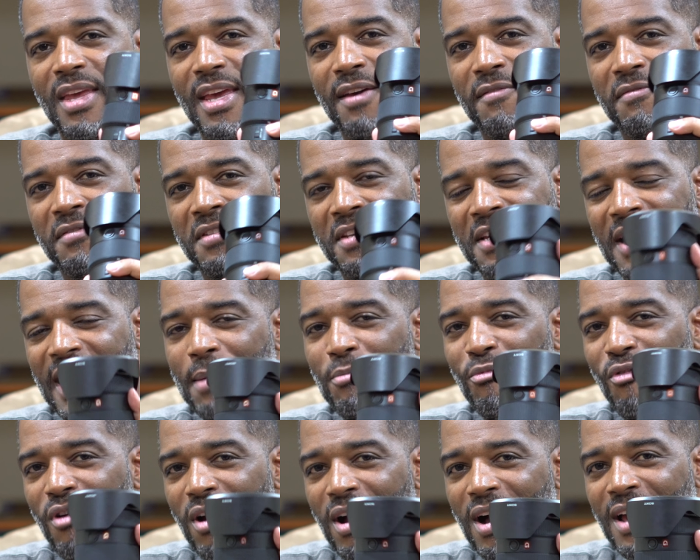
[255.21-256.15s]
If
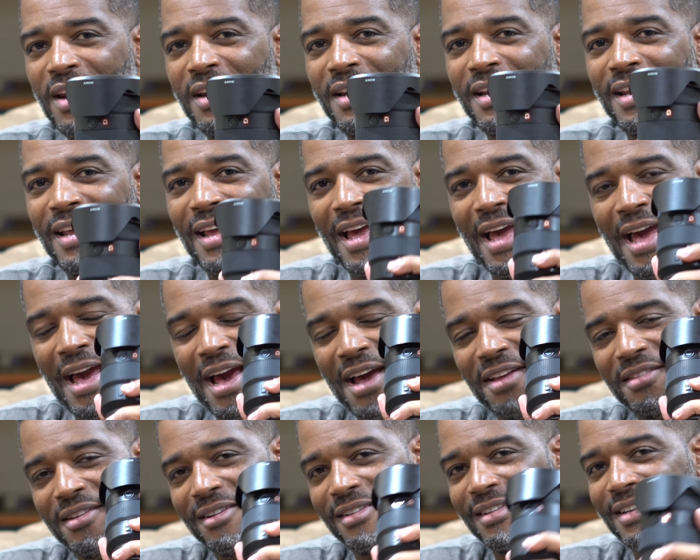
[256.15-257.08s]
Tamron
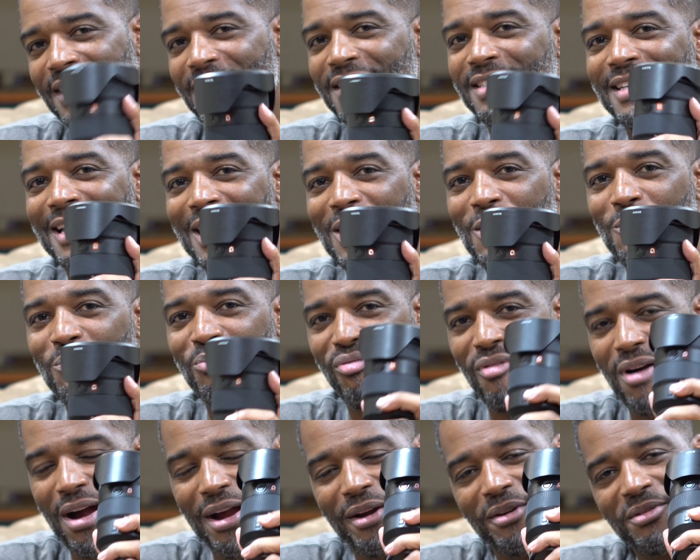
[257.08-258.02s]
had their lens out
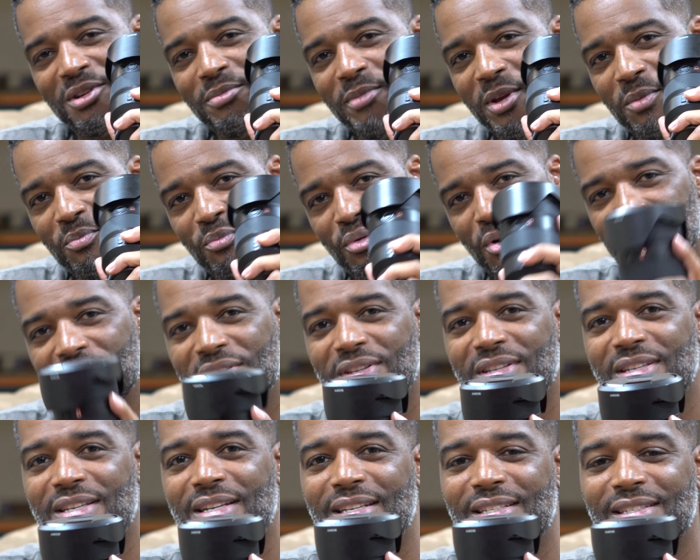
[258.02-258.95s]
prior to me
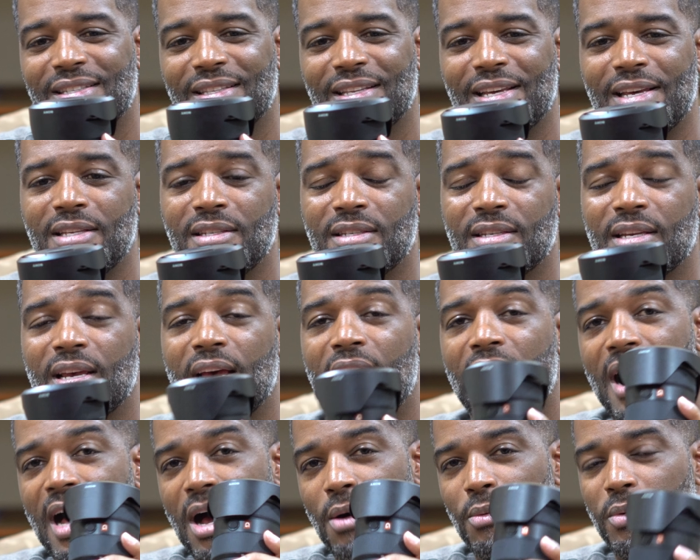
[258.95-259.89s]
purchasing this lens,
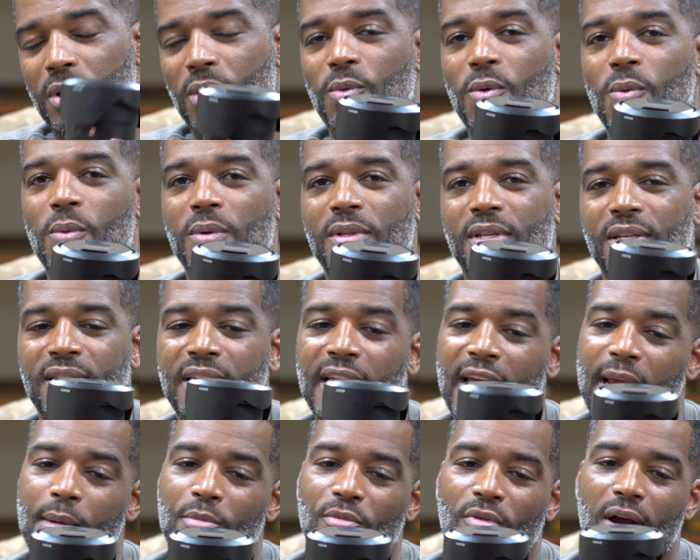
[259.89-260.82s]
I would have went with the
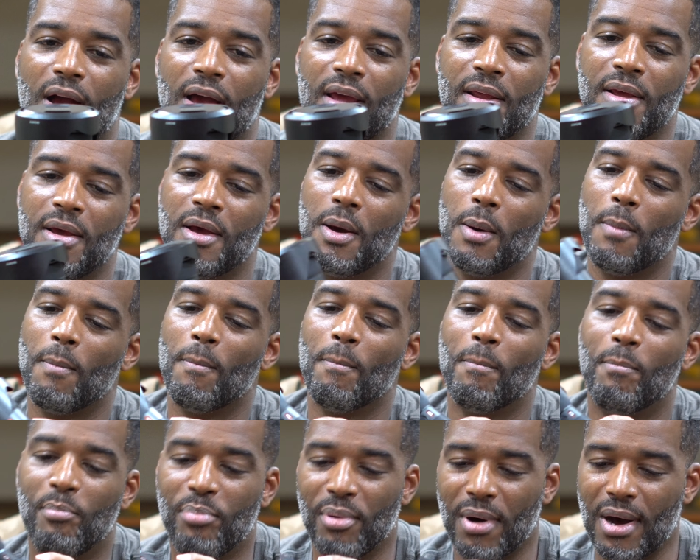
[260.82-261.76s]
Tamron.
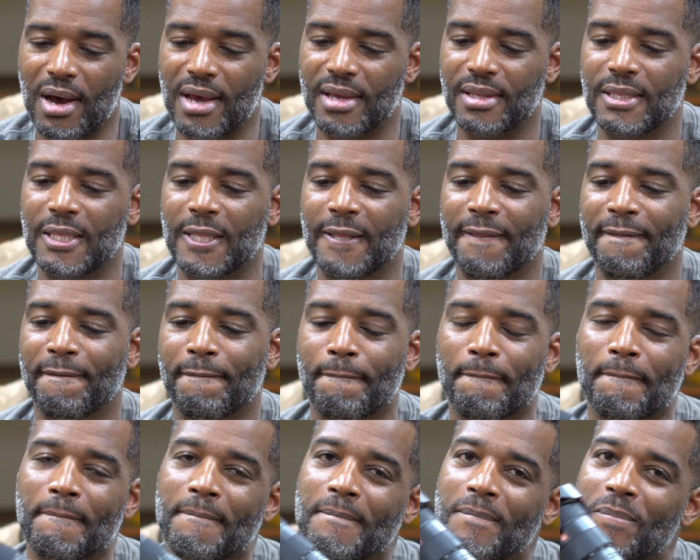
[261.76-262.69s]
But
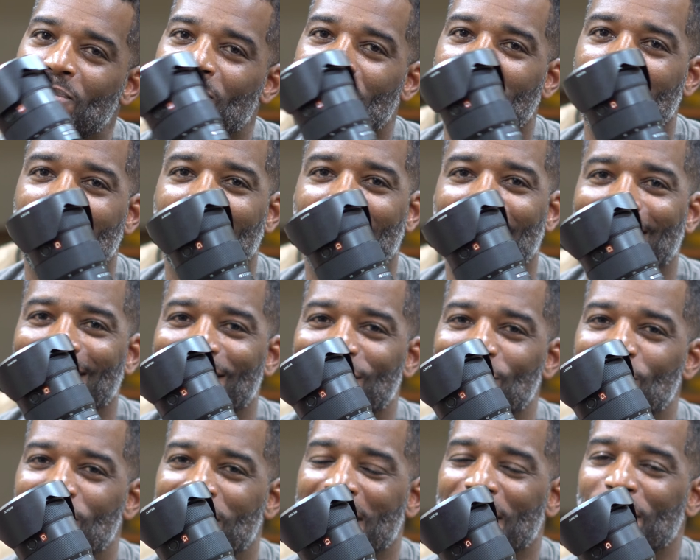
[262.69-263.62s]

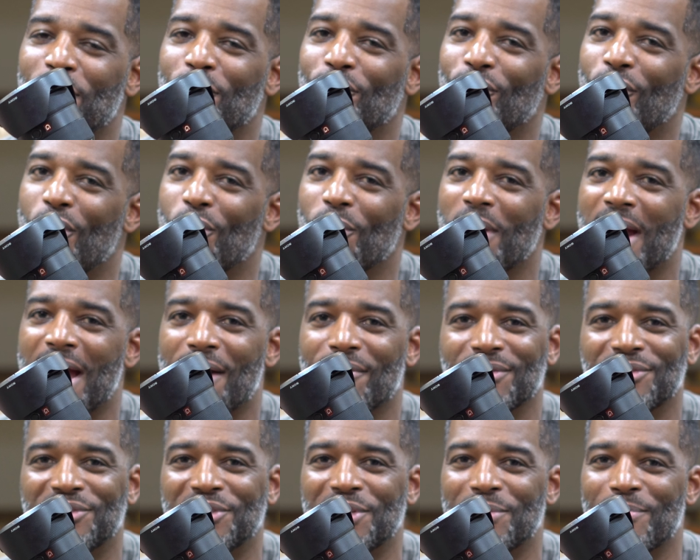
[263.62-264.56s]
you can't go wrong with
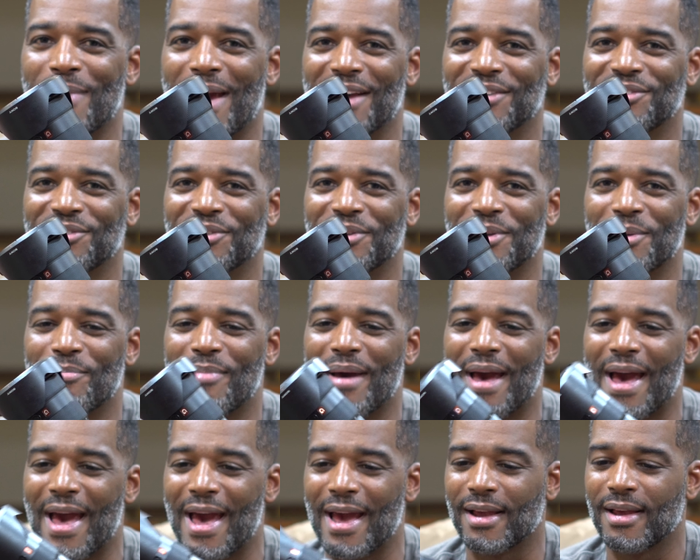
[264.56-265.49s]
having G Master in your
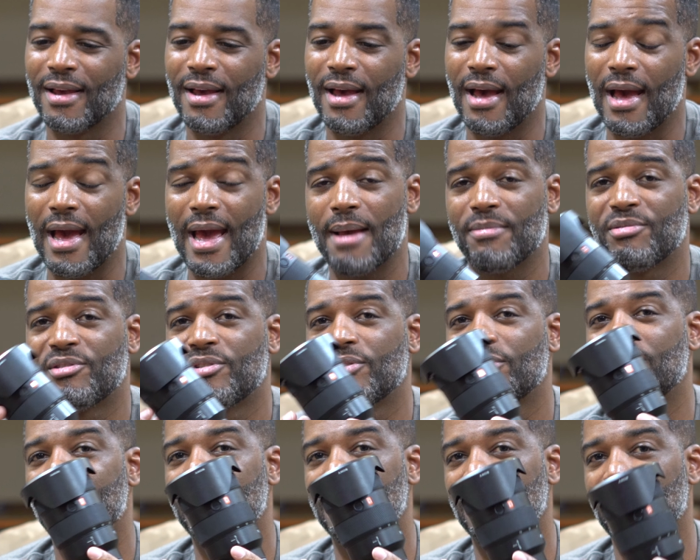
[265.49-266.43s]
bag.
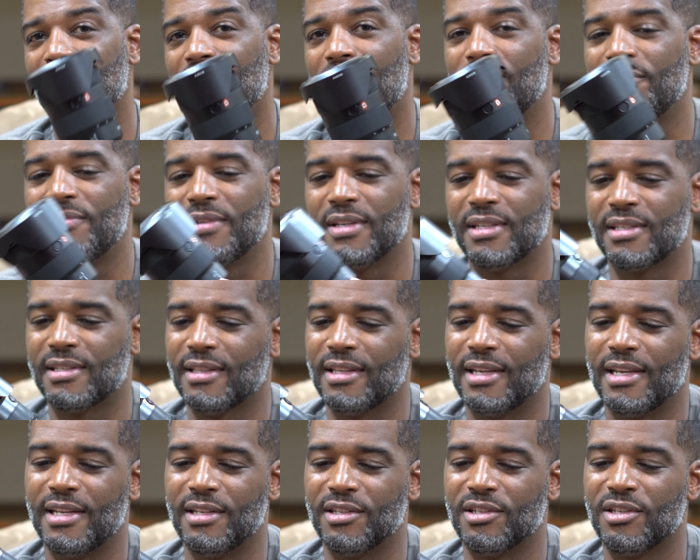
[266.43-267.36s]
Absolutely love this
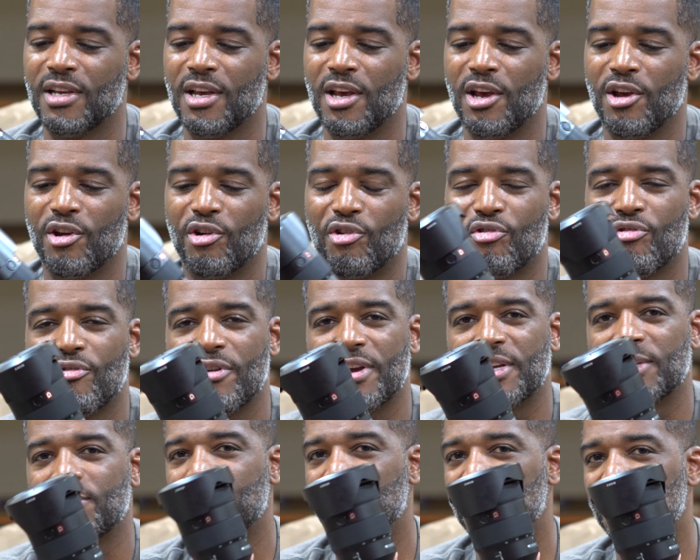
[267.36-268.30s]
lens.
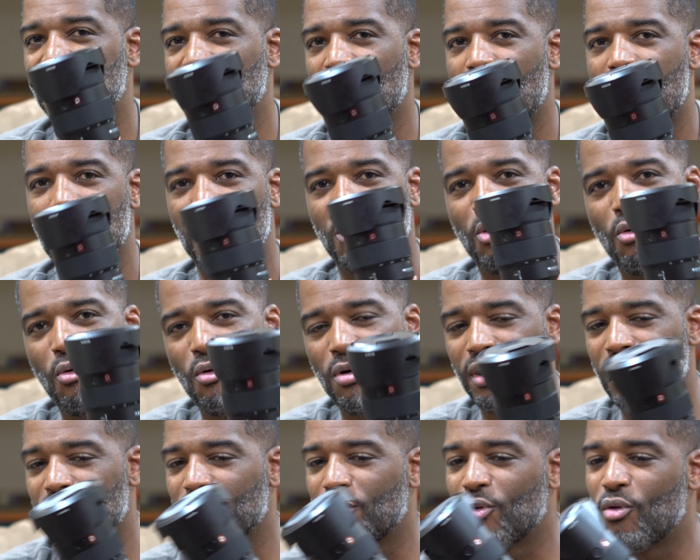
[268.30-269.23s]
Crisp, sharp,
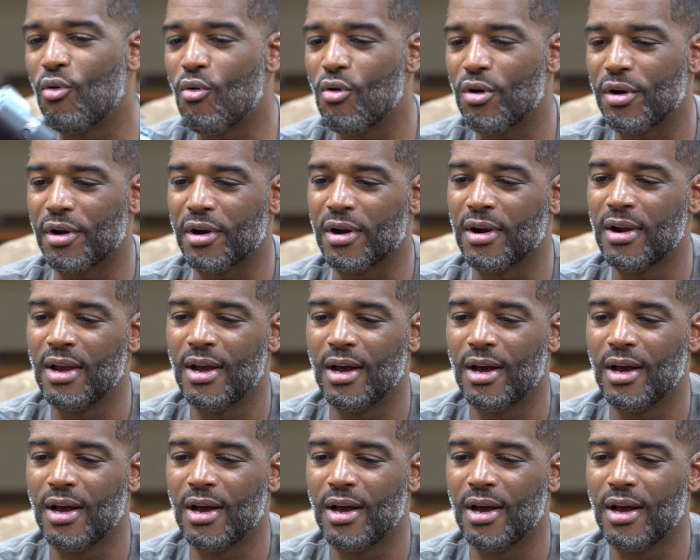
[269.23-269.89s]
corner to corner.